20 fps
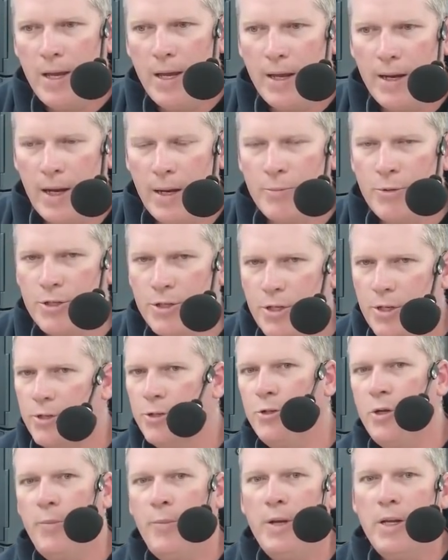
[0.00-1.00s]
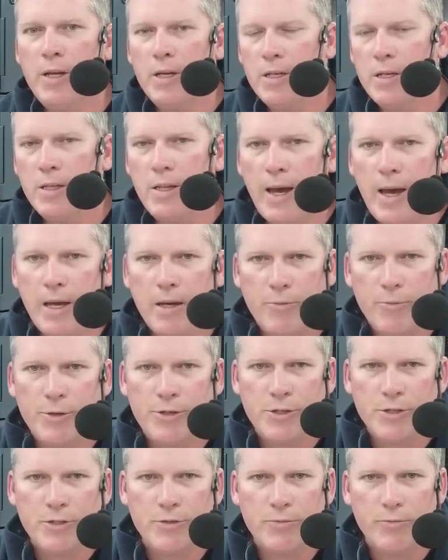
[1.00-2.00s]
And I'm just contributing to that,
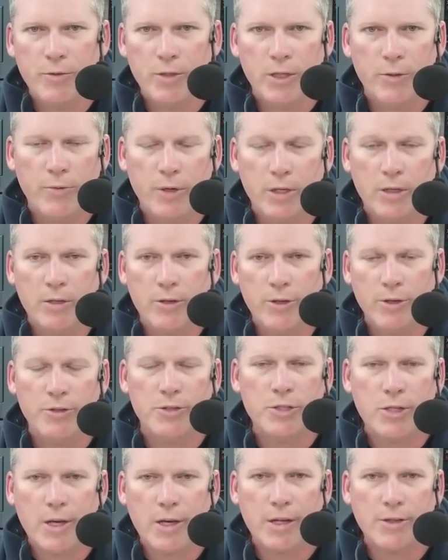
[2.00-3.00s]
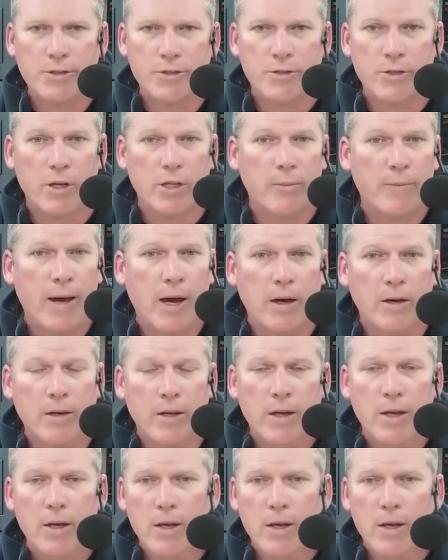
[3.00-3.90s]
which is really what good science is all about.